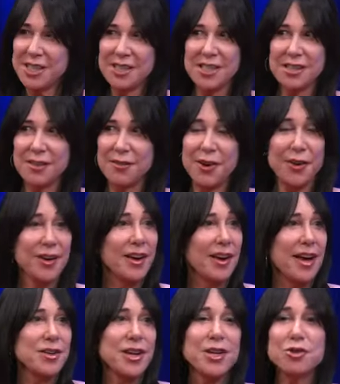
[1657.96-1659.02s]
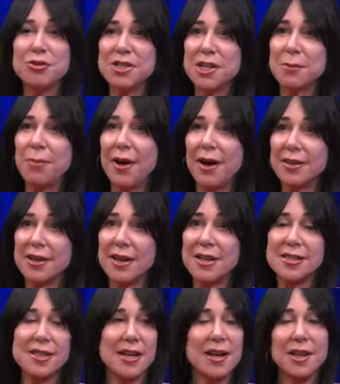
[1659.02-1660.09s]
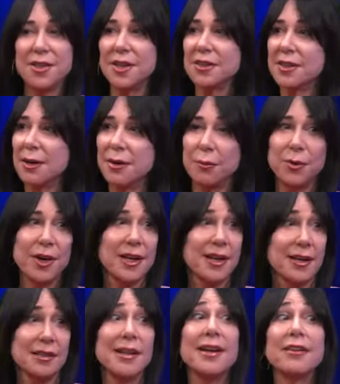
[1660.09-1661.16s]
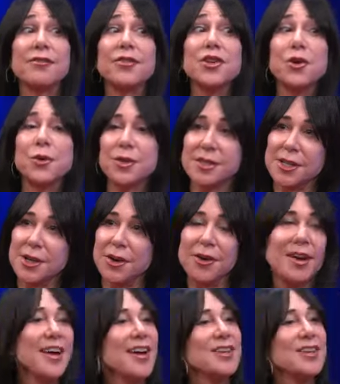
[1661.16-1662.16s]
this is a very interesting podcast, and I think that we're going to get a lot of viewers here.